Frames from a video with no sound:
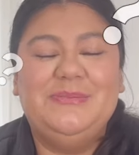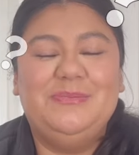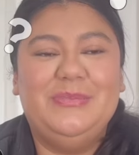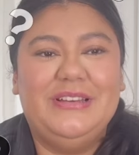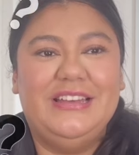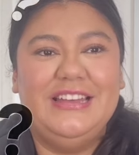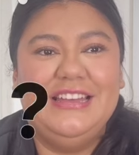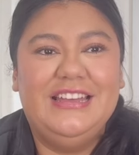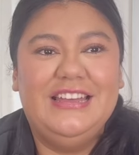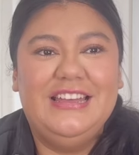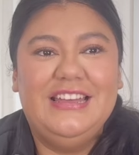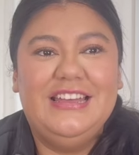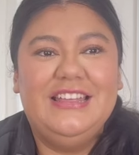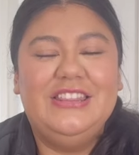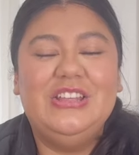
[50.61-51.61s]
but
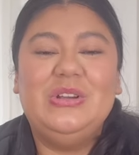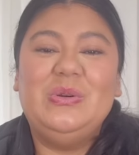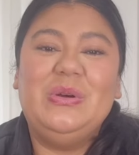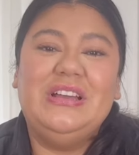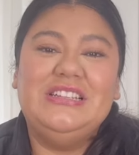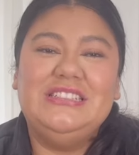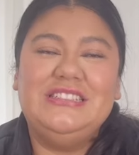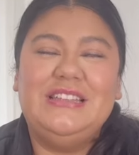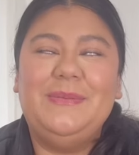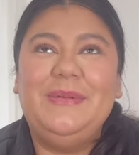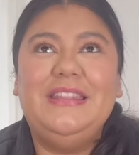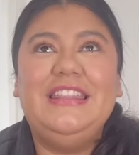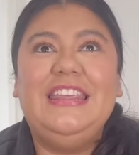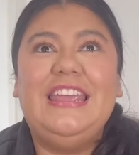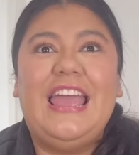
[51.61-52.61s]
the question, I
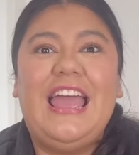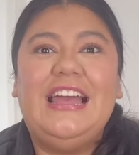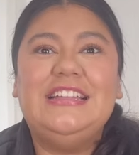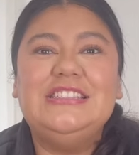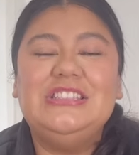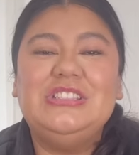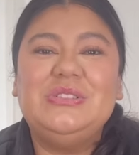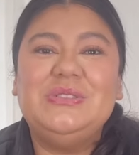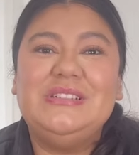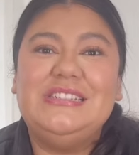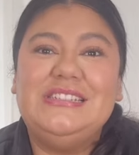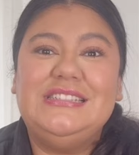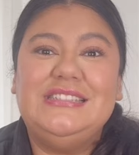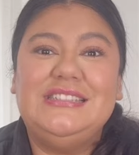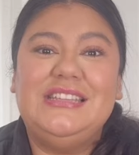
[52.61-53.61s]
mean, the answer
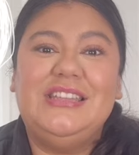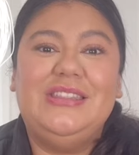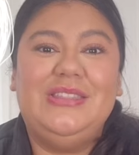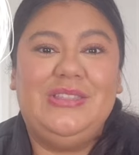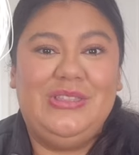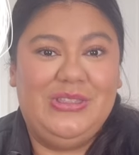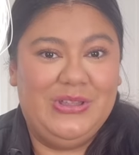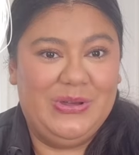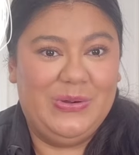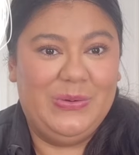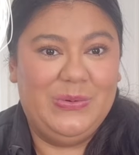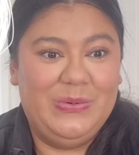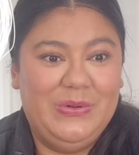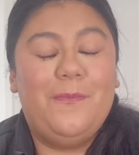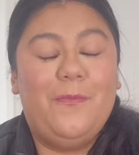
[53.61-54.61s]
is
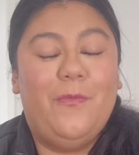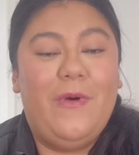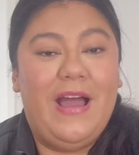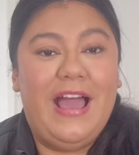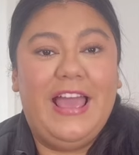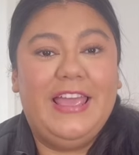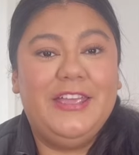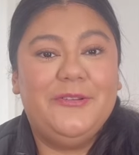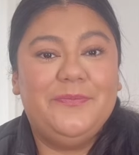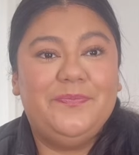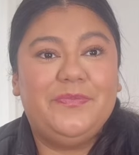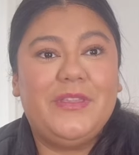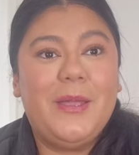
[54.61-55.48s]
no. Why?